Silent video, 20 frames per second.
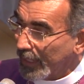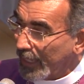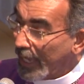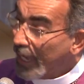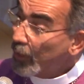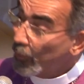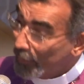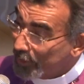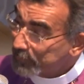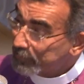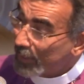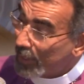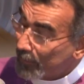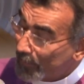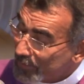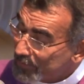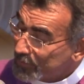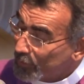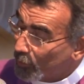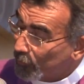I went by
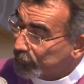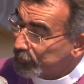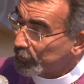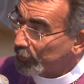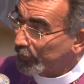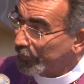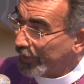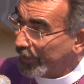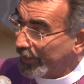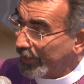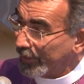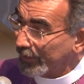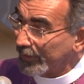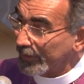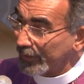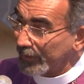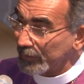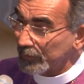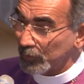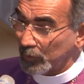myself to the
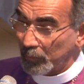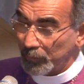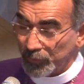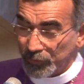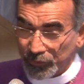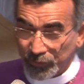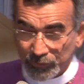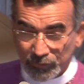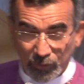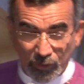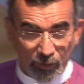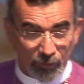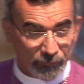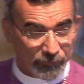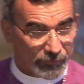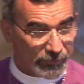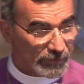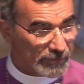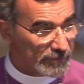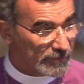Anglican Communion
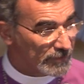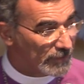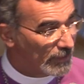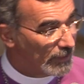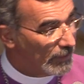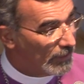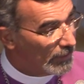office